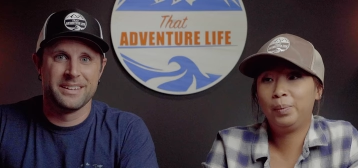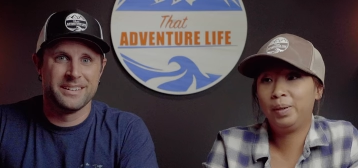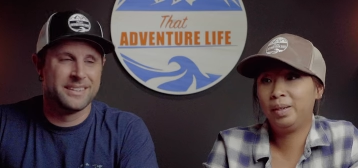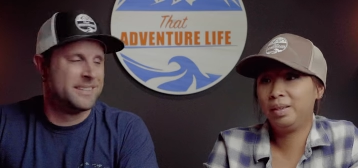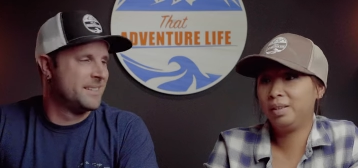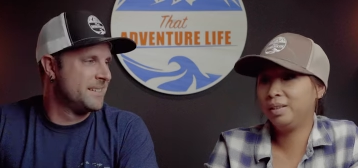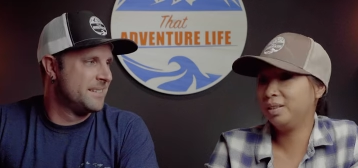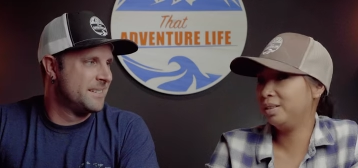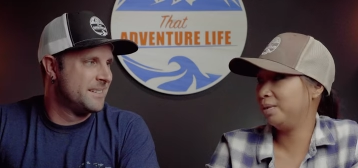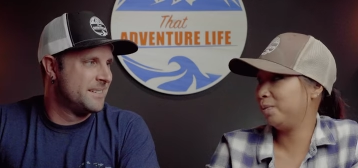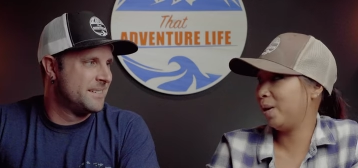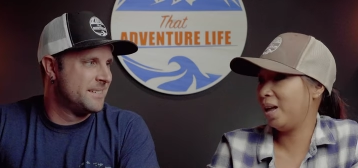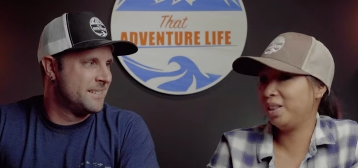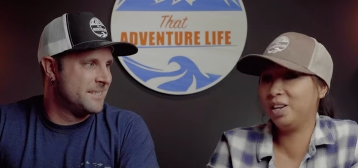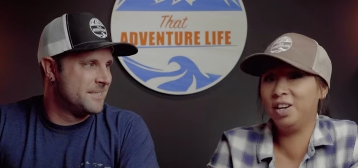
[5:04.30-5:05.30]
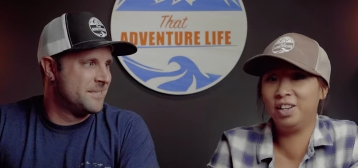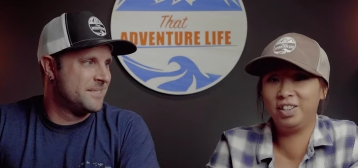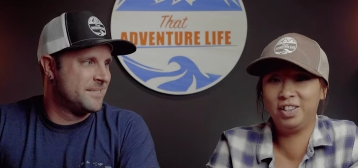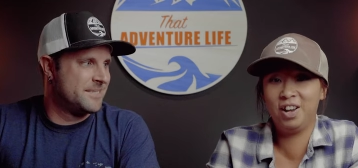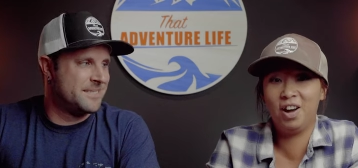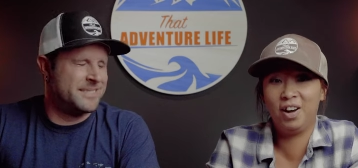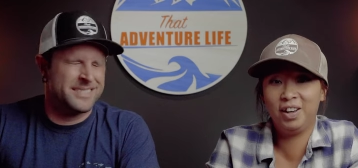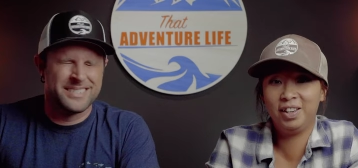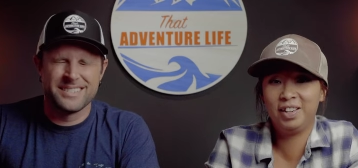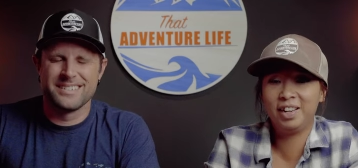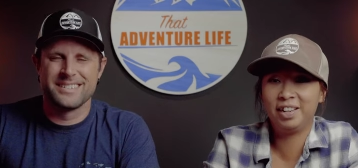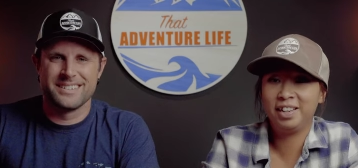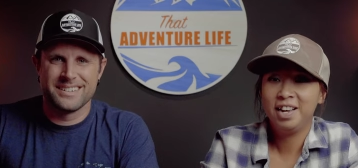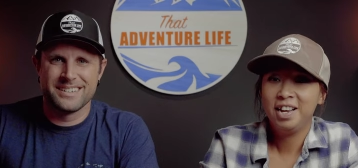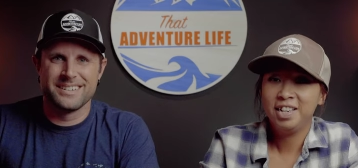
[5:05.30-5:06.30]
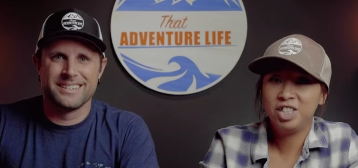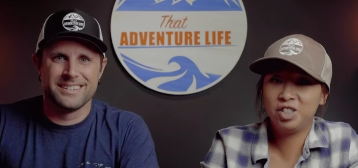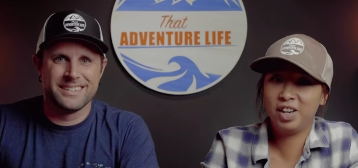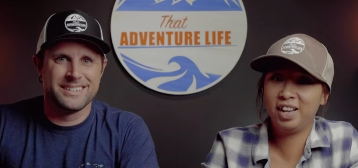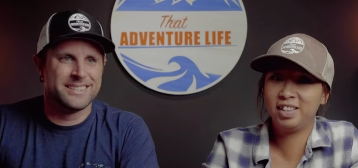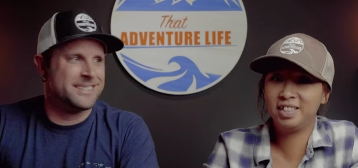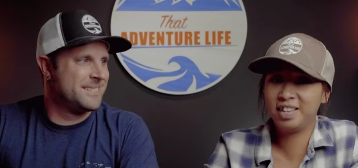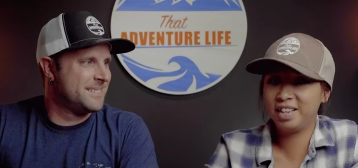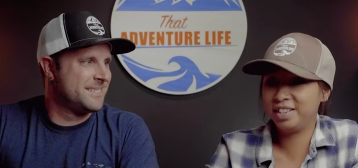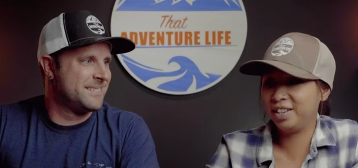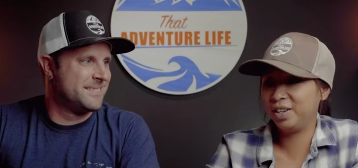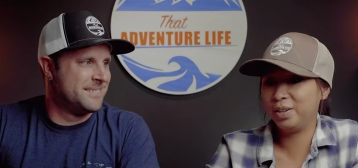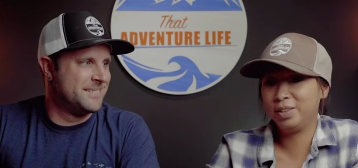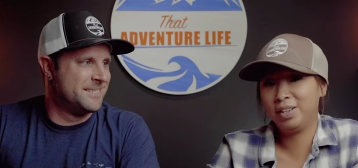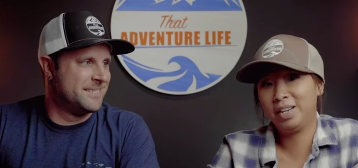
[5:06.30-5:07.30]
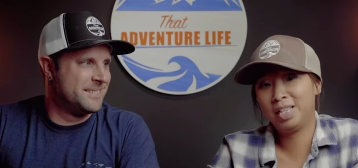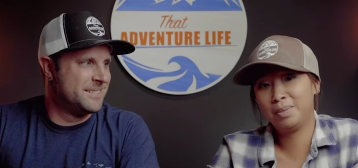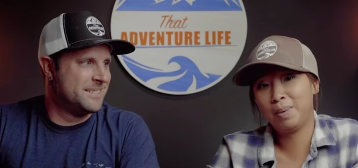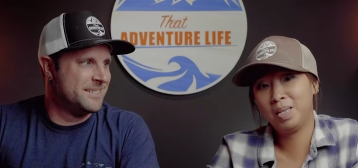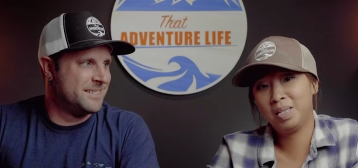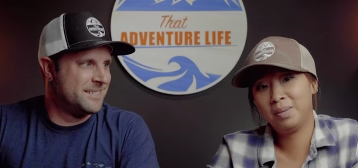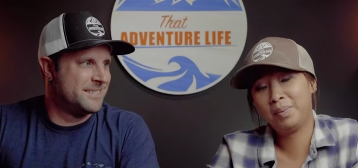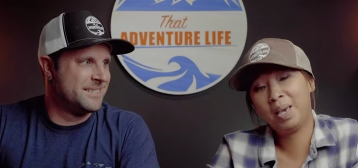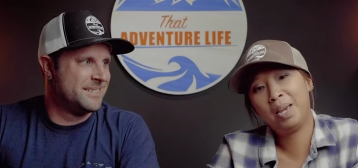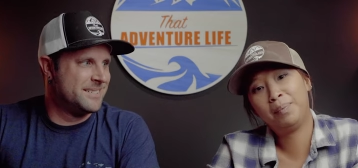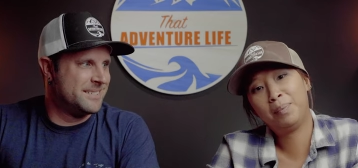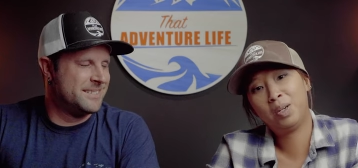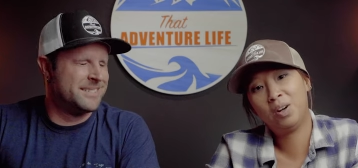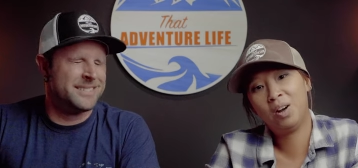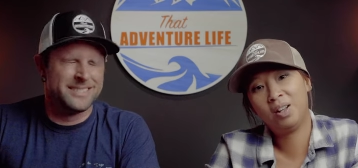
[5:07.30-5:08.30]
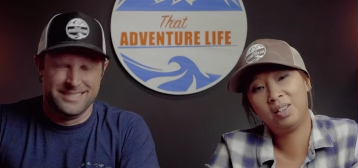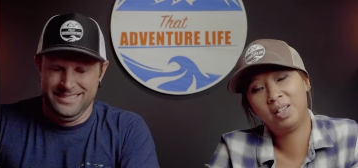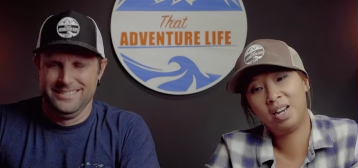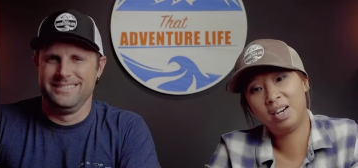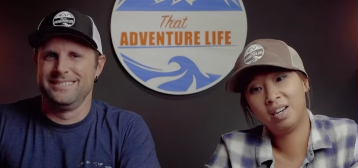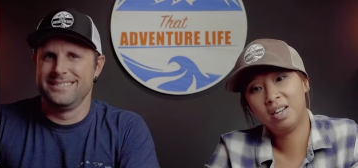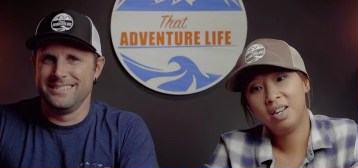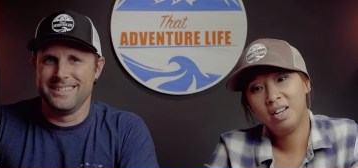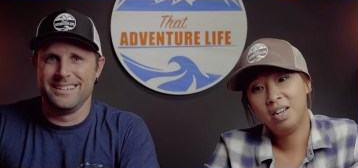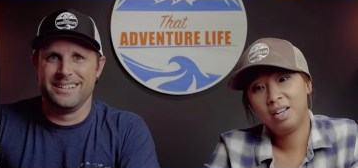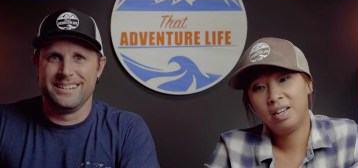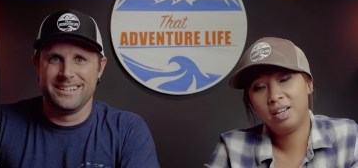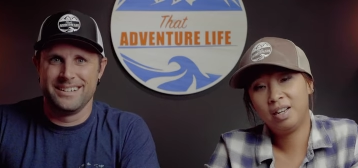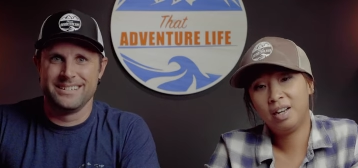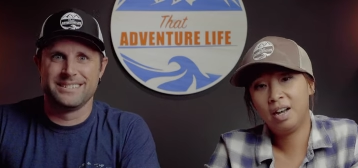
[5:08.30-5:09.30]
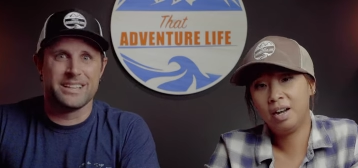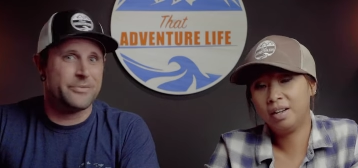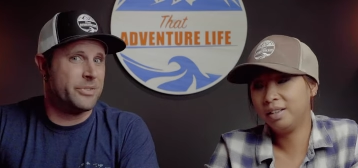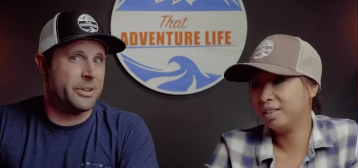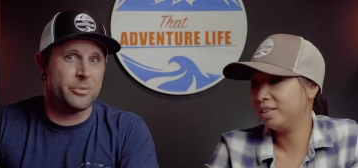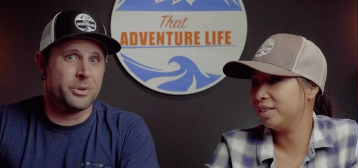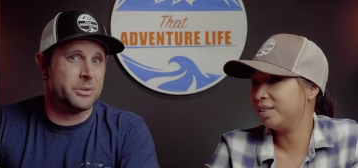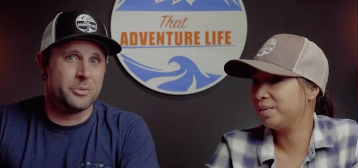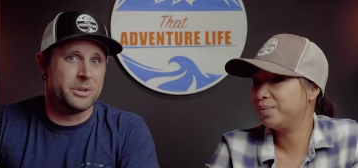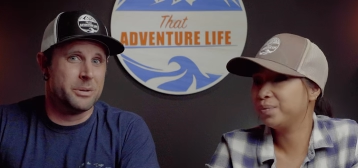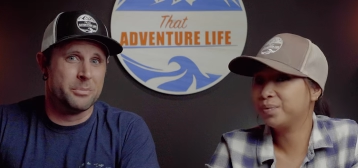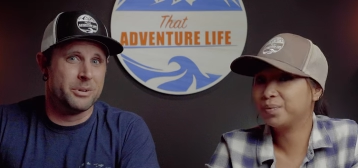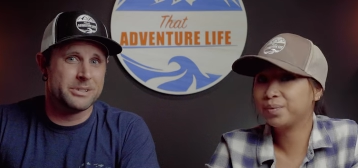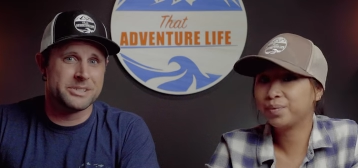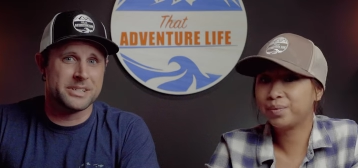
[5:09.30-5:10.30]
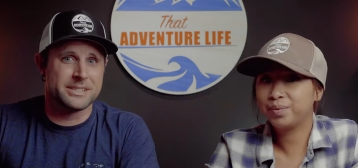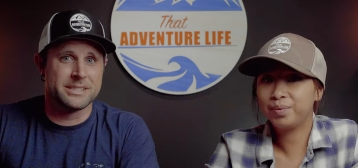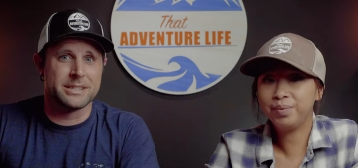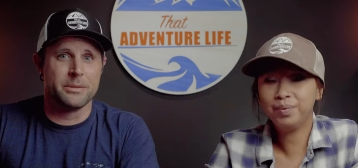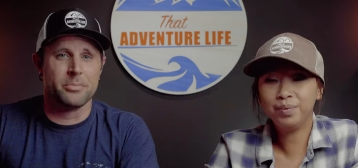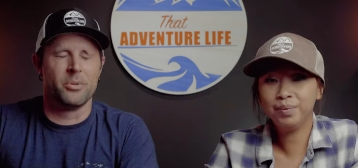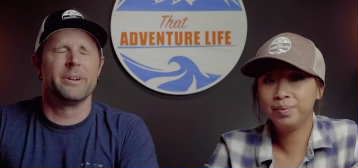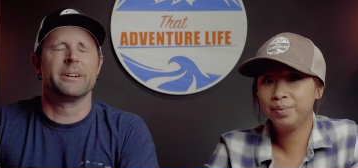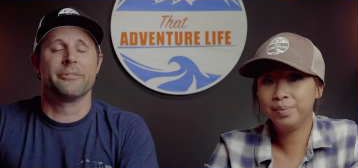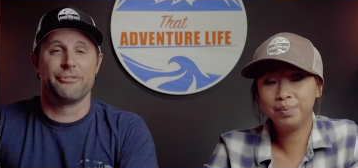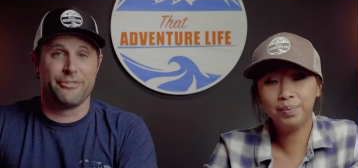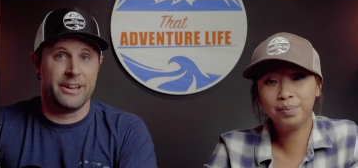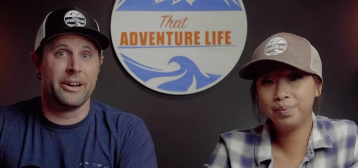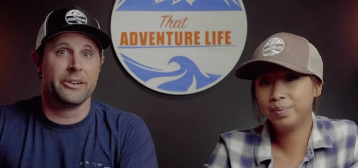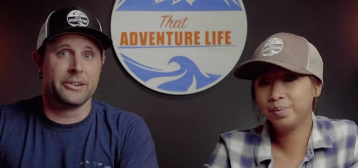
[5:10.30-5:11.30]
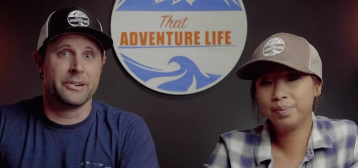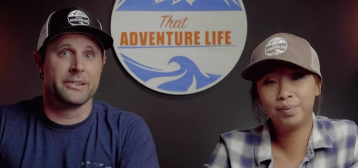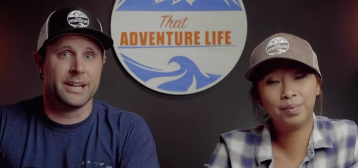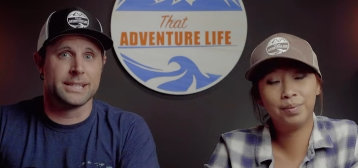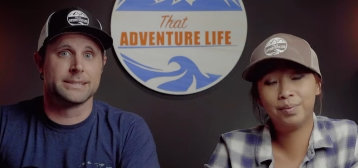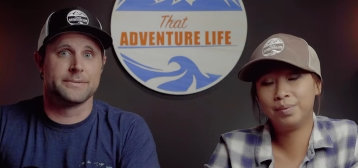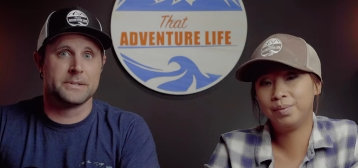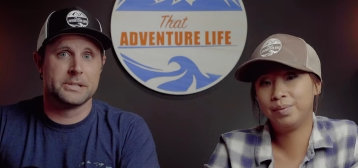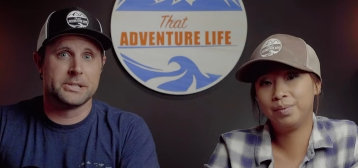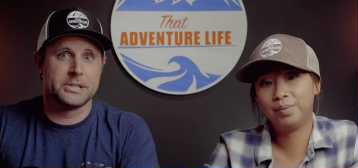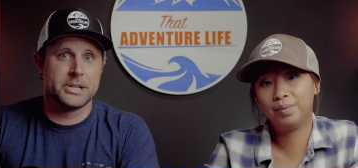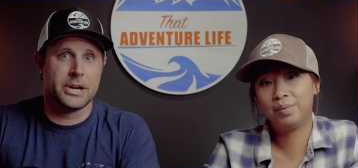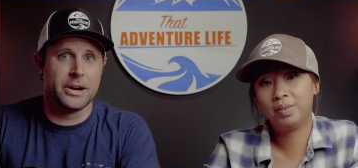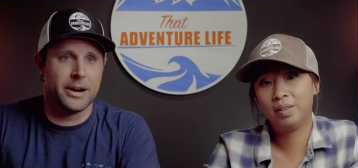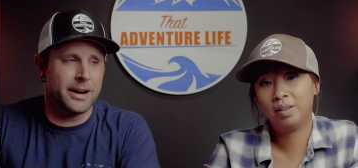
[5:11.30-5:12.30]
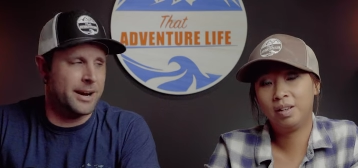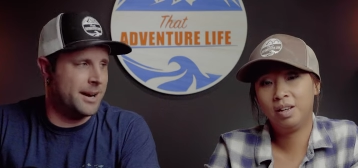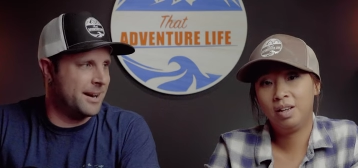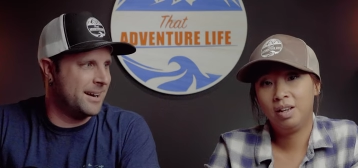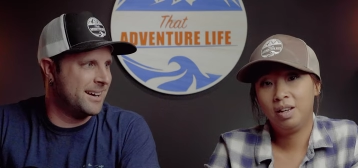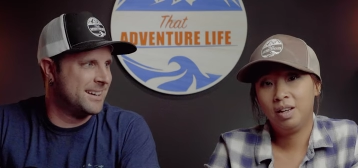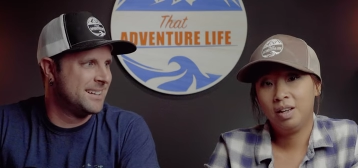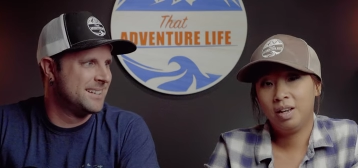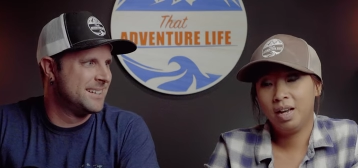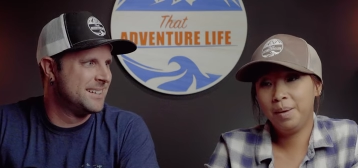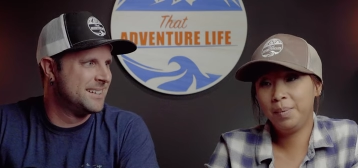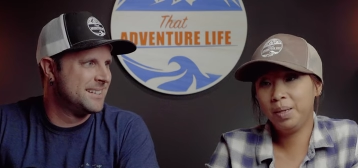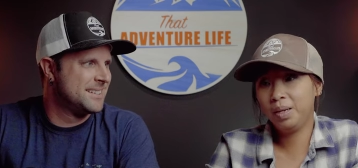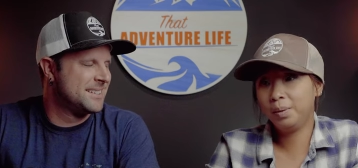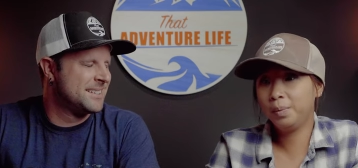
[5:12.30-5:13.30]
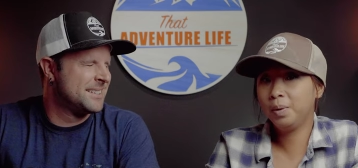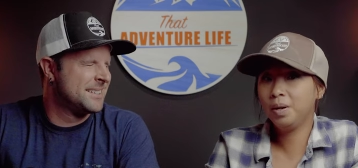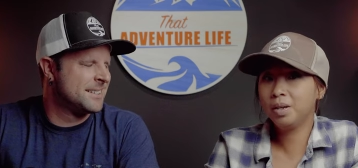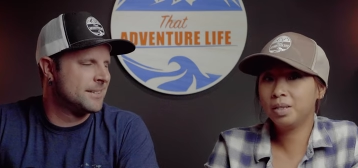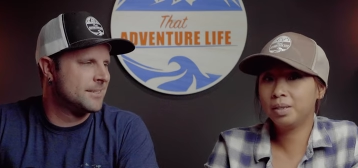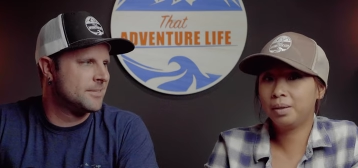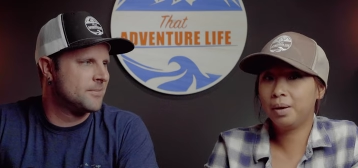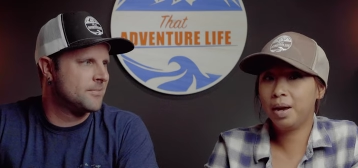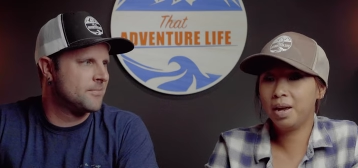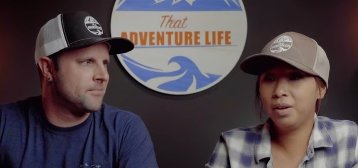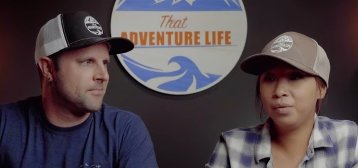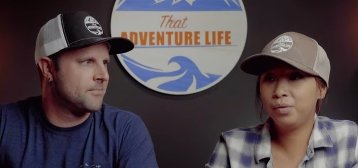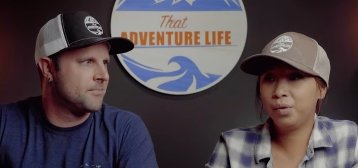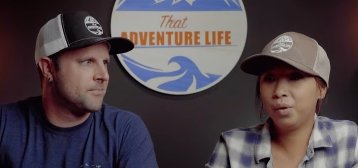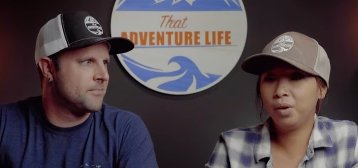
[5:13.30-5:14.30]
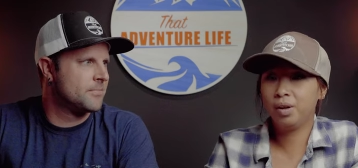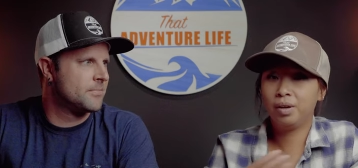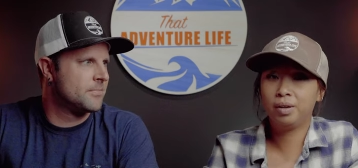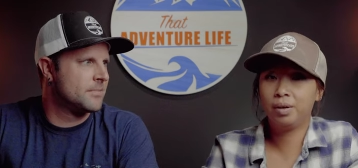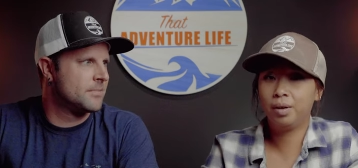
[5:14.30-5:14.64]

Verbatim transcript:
Speaker 1: we rather not uh, chance, you know, the expensive camera on there.
Speaker 2: Yeah, I definitely wouldn't want to push it to the point of failure. That's mm-hmm. for sure.
Speaker 1: I mean, it works great for a